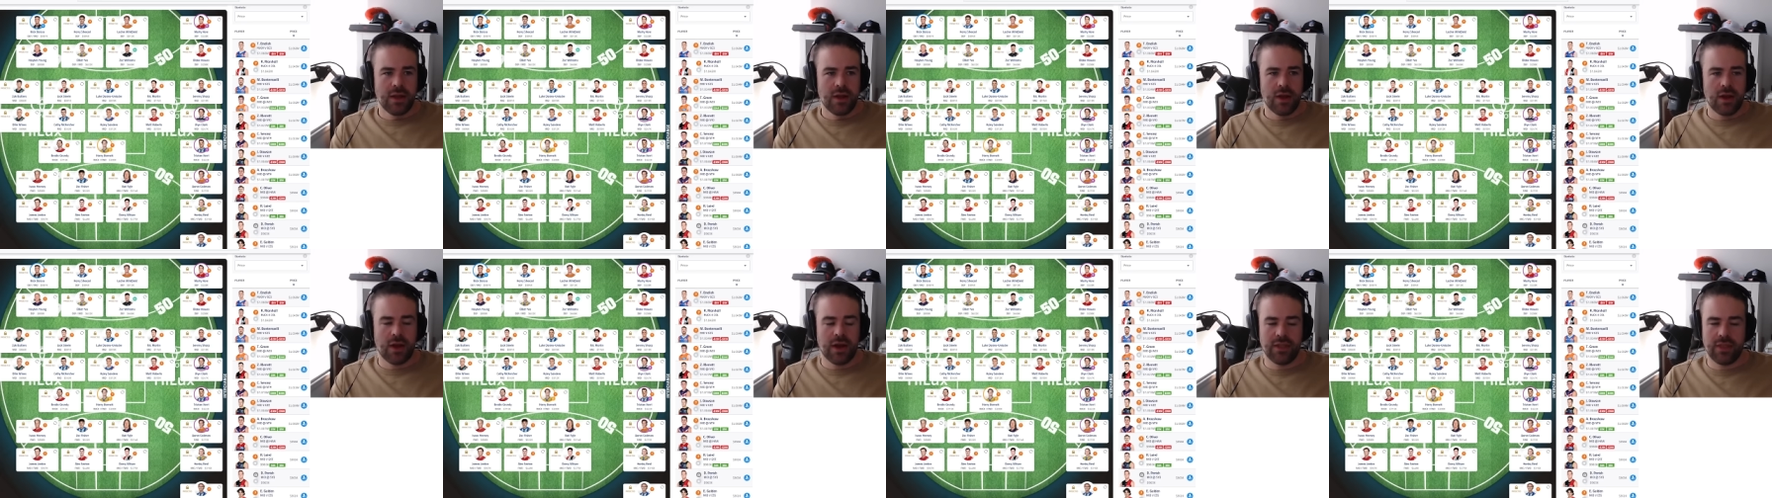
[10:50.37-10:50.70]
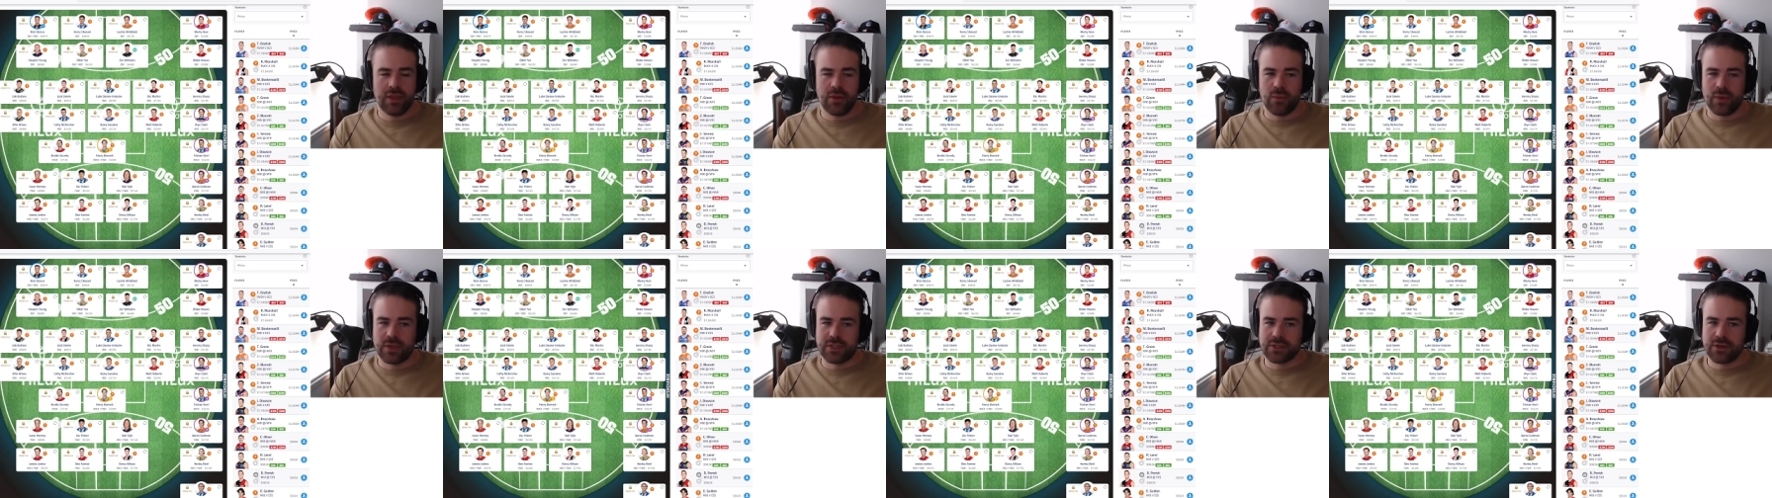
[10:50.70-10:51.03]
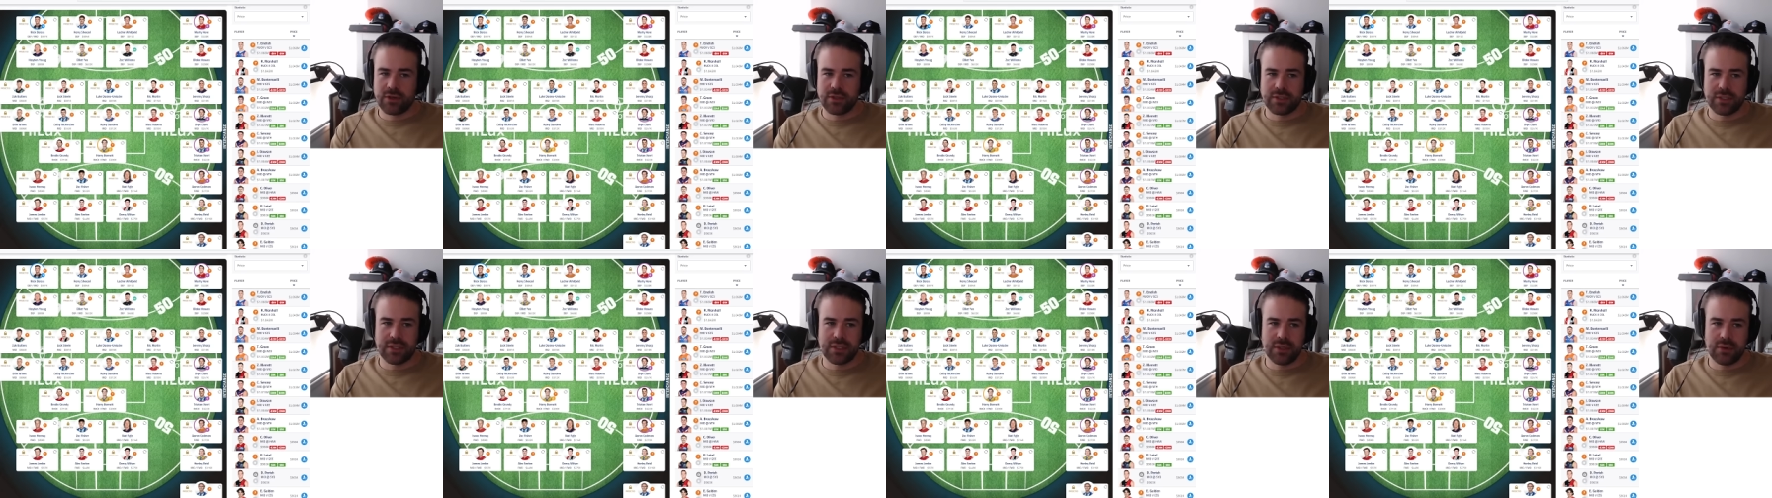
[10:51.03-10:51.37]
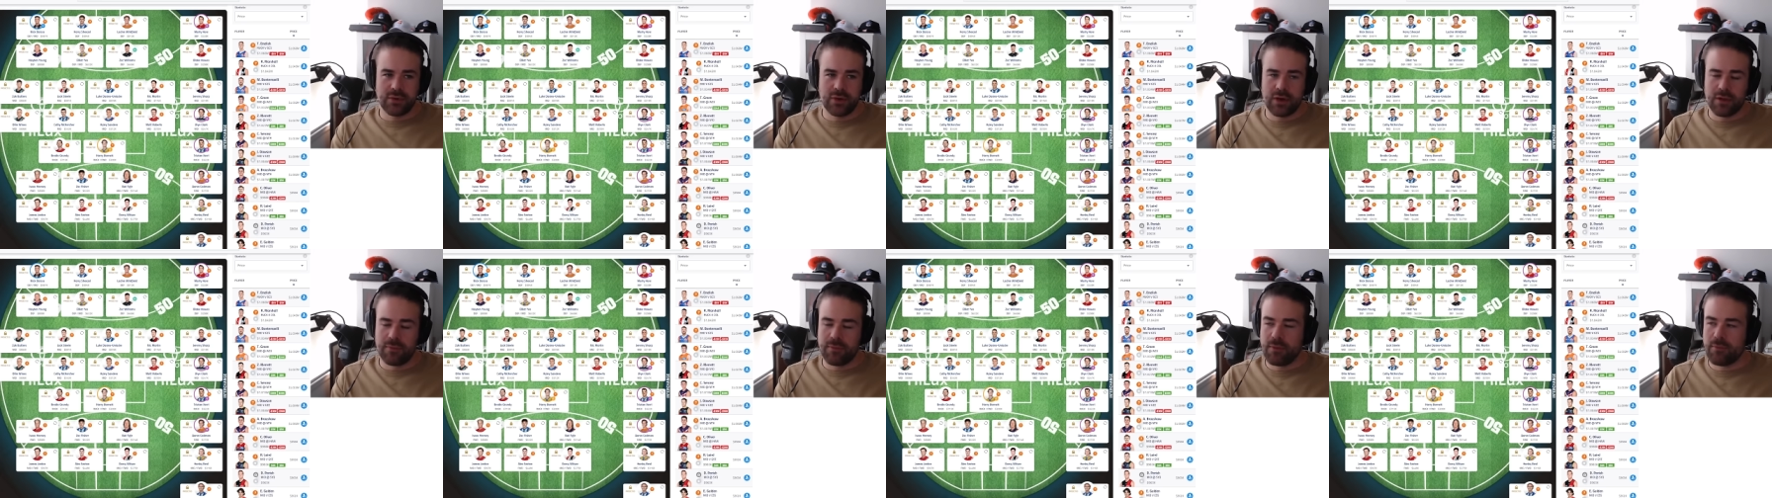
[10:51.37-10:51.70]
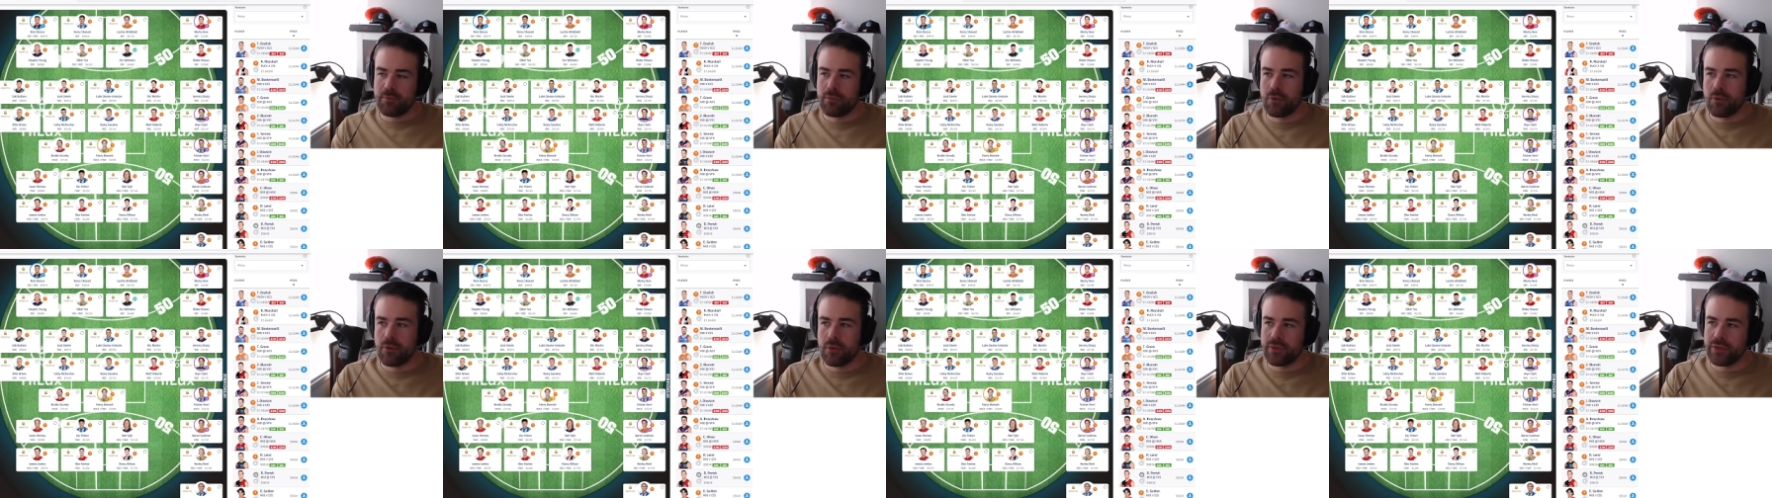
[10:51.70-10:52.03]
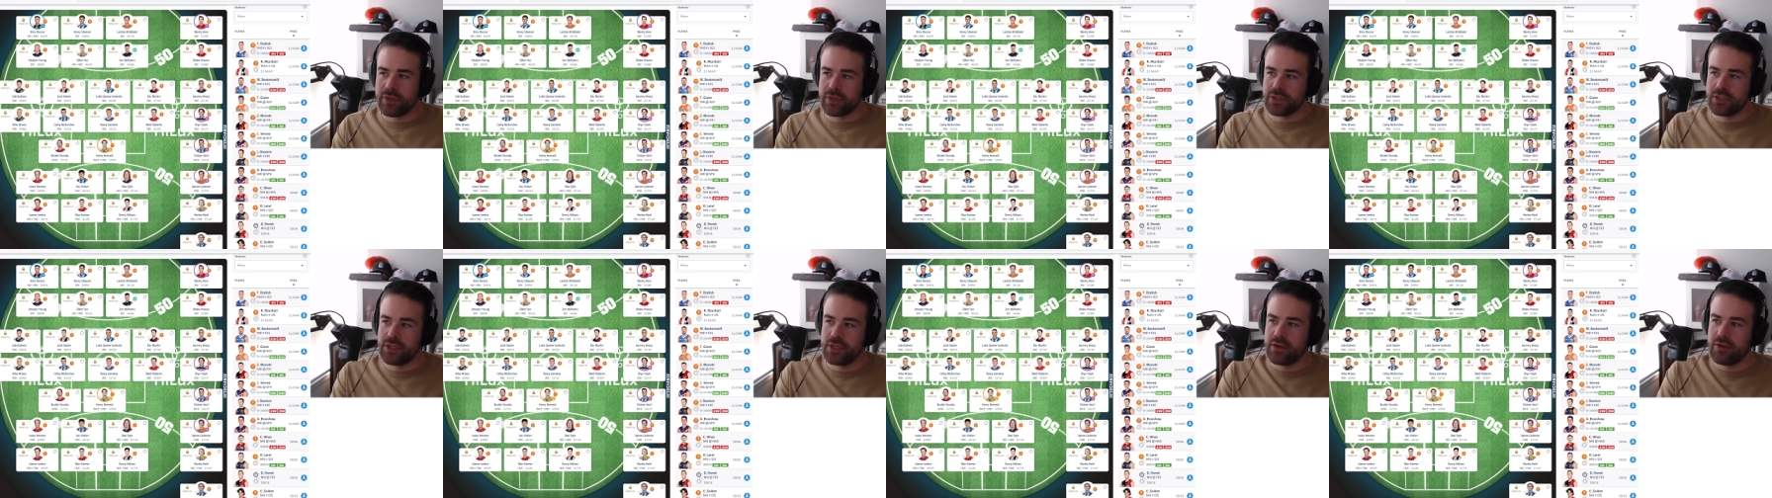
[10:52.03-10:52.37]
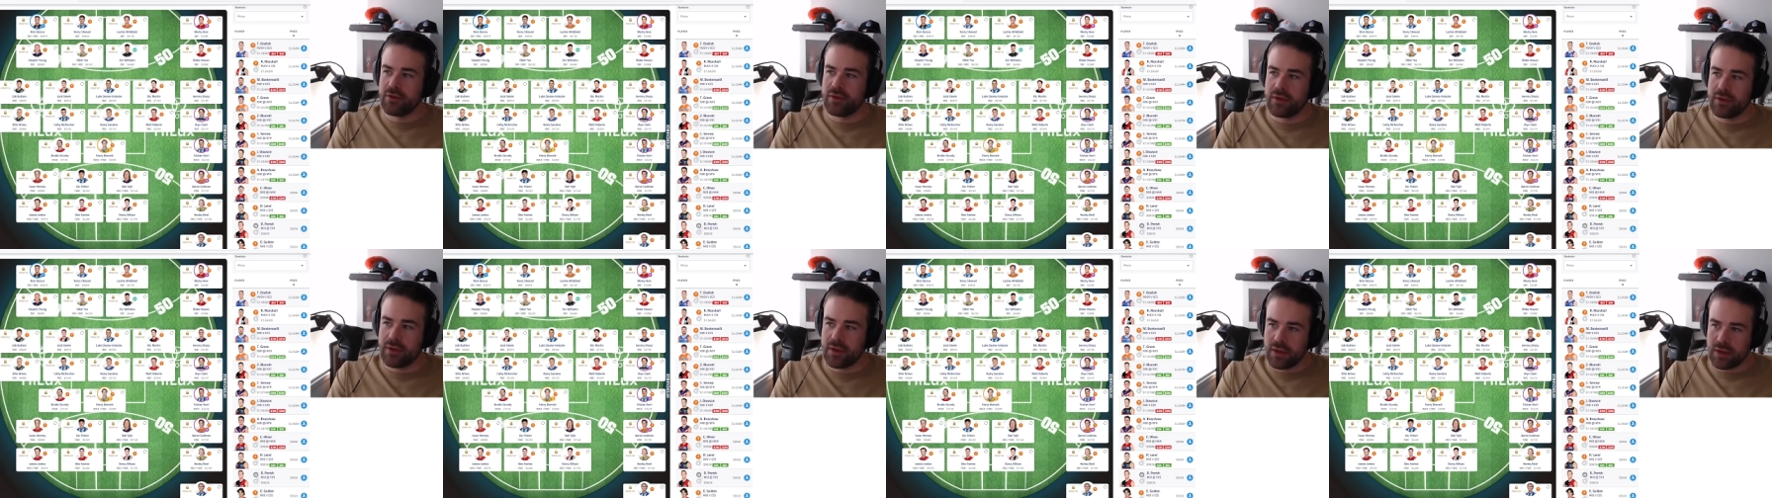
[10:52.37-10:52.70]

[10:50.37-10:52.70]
I think West Coast is still going to be poor this year and